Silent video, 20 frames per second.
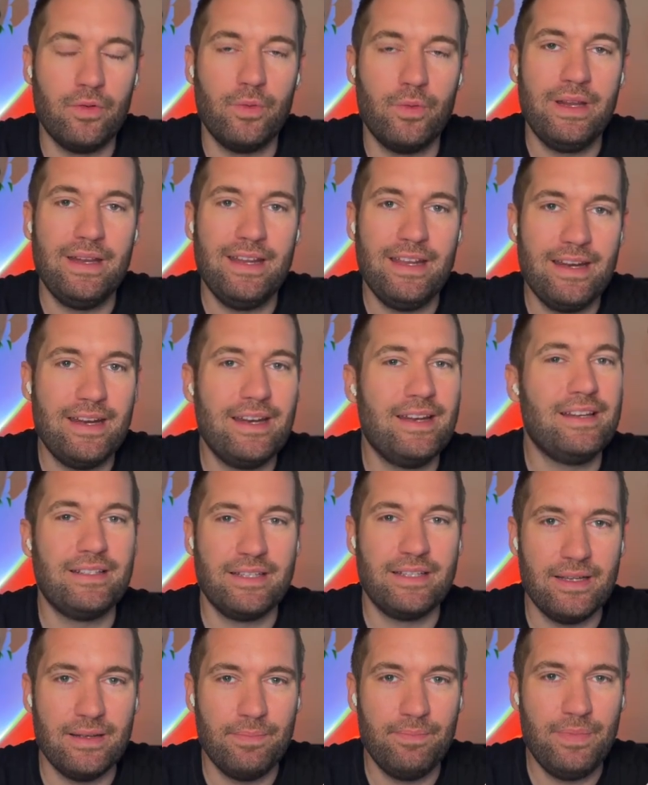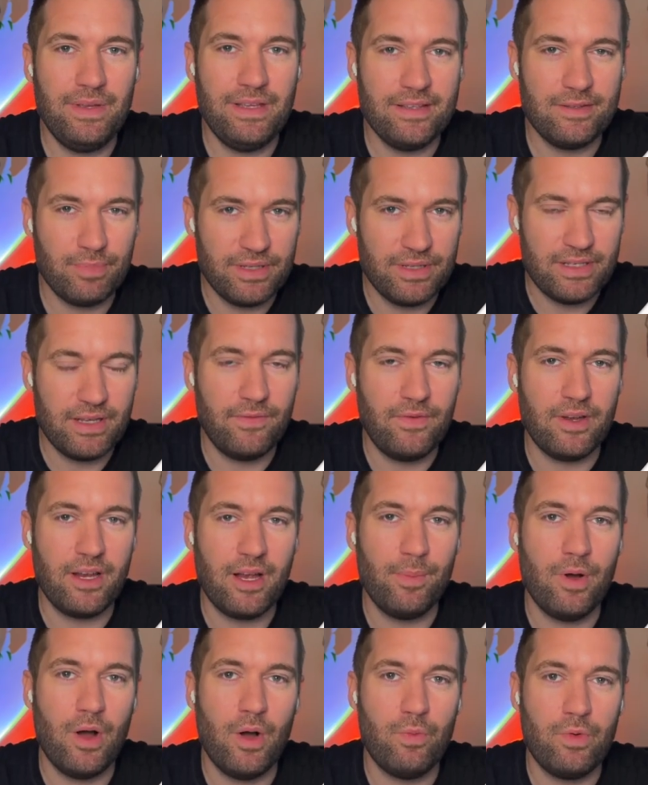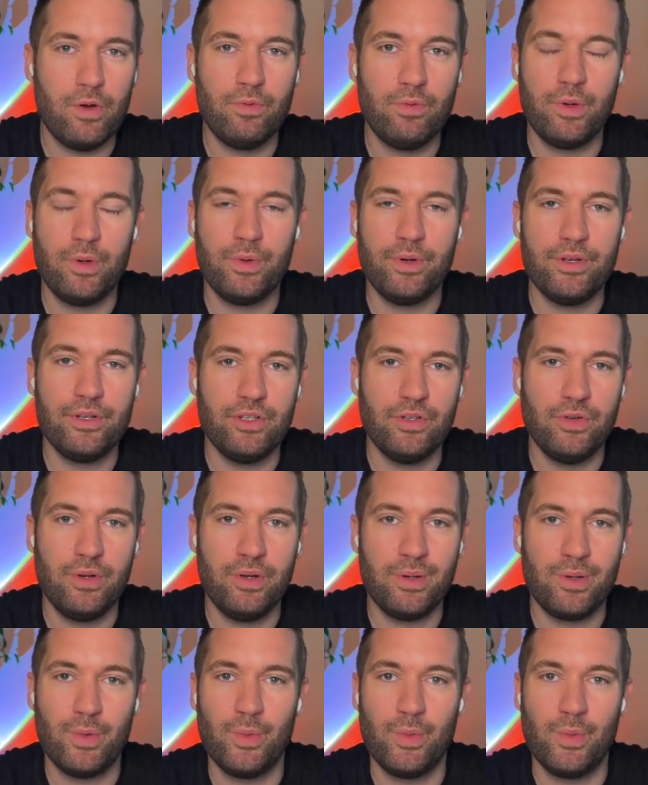We needed to be specific about what we were doing.